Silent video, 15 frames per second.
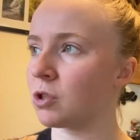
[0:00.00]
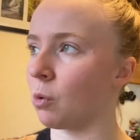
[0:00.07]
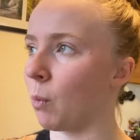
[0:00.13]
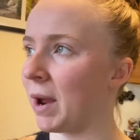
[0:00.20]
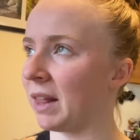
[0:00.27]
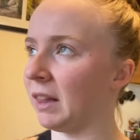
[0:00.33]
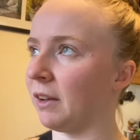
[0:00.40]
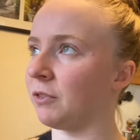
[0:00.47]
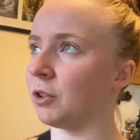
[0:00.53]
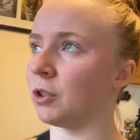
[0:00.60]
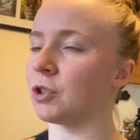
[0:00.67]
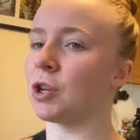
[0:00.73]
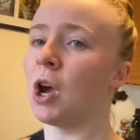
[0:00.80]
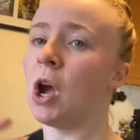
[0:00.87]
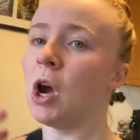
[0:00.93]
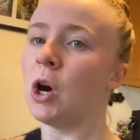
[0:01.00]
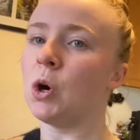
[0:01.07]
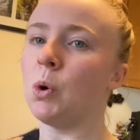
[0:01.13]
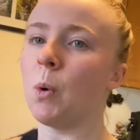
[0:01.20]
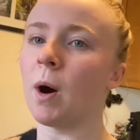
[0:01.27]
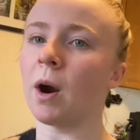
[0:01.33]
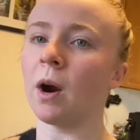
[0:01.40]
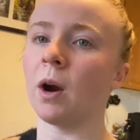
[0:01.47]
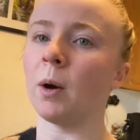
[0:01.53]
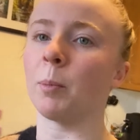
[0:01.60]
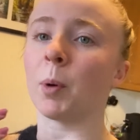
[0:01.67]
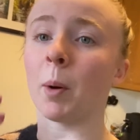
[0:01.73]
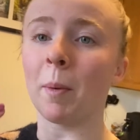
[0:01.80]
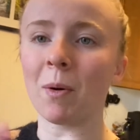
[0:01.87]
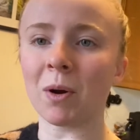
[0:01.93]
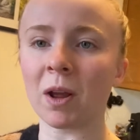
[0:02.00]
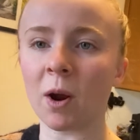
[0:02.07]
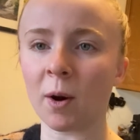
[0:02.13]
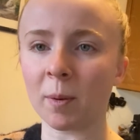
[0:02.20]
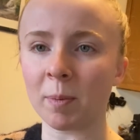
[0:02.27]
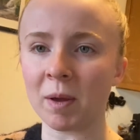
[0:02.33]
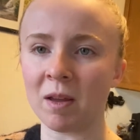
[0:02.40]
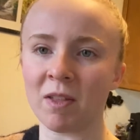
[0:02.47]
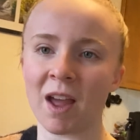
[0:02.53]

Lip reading: the weightlifters who are promoting RP,